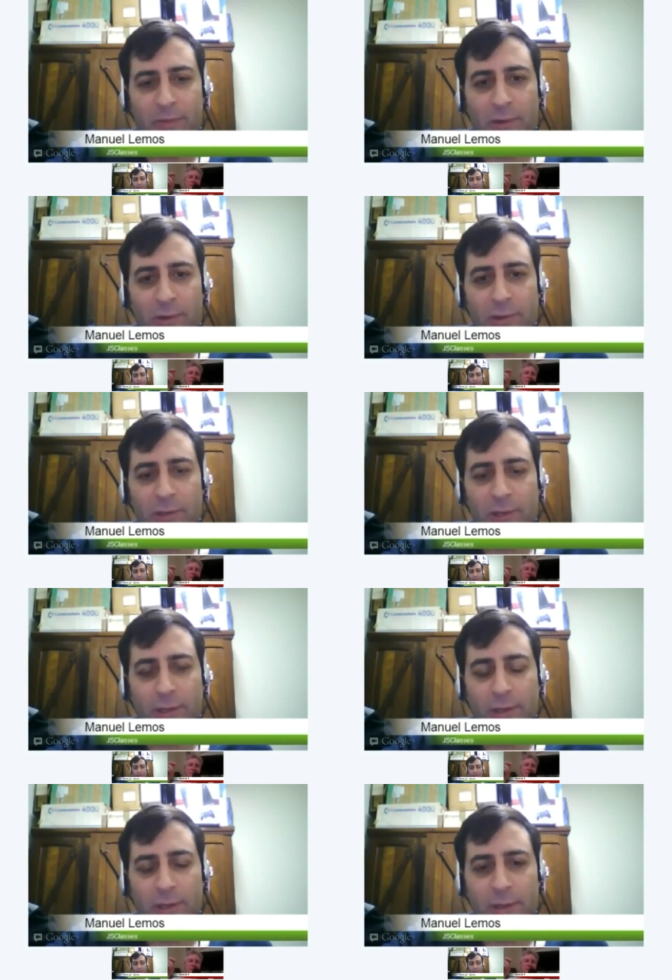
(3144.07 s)
Fortunately,
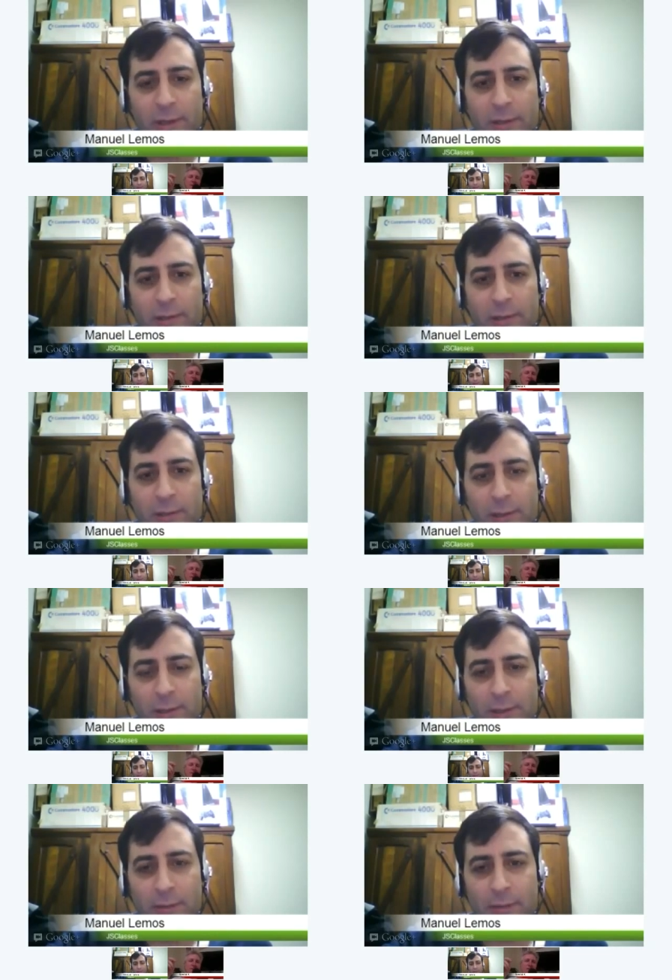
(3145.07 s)
the site is
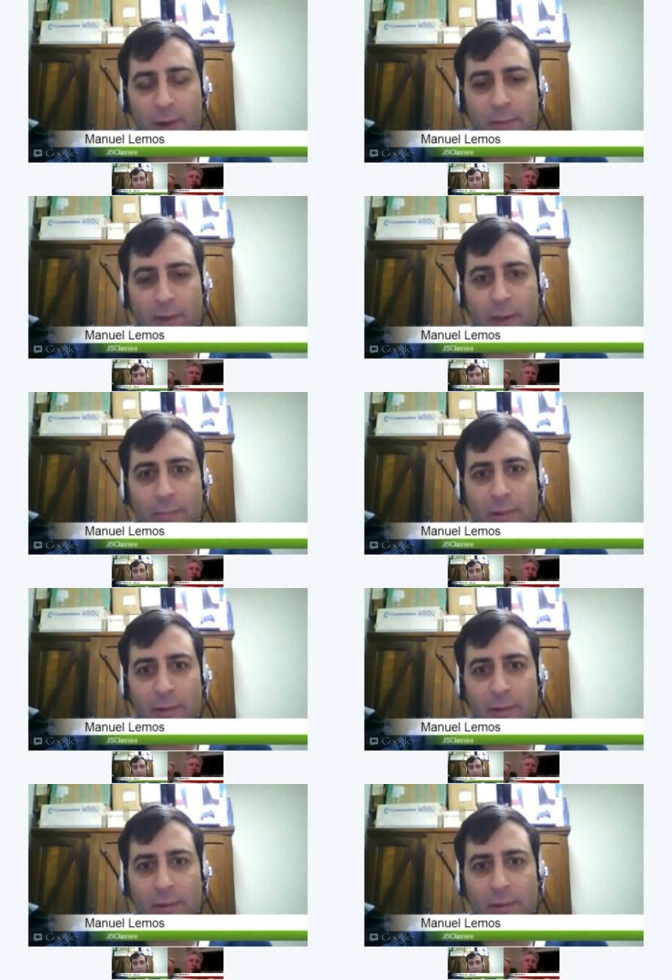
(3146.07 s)
ramping up.